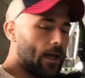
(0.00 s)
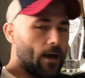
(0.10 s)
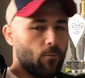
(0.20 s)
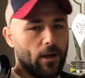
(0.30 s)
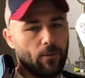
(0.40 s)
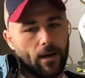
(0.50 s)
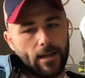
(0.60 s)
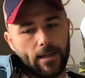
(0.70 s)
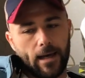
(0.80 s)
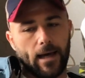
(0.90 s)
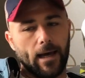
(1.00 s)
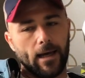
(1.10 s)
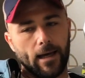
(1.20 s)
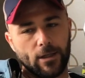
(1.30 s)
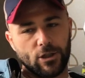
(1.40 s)
And we went
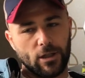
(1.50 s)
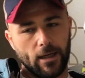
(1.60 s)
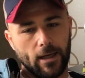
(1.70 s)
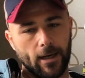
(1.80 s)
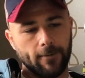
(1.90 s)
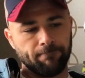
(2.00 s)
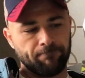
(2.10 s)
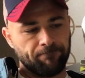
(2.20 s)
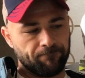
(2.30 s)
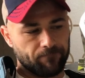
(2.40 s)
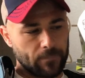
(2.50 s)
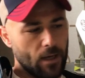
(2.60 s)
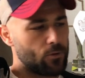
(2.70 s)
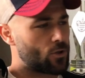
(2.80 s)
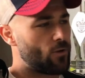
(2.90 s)
there, and
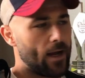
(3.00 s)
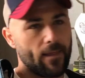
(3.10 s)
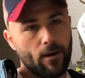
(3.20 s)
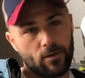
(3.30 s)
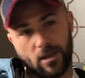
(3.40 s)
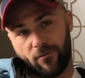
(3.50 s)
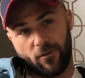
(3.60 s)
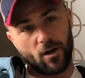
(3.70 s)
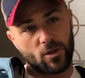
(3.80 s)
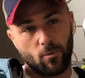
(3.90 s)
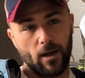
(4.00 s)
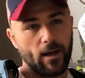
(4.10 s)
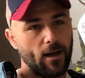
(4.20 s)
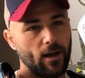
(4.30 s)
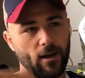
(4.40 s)
it was great. And that was it, first
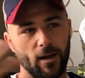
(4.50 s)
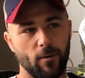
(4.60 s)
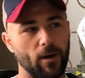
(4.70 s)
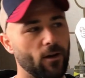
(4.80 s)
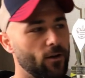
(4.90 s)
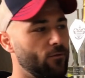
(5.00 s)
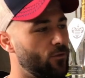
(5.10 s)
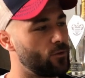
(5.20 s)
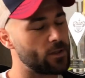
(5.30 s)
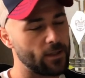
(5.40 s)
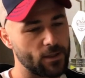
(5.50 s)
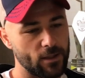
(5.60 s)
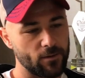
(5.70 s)
winner. And it kind of went on. Unfortunately,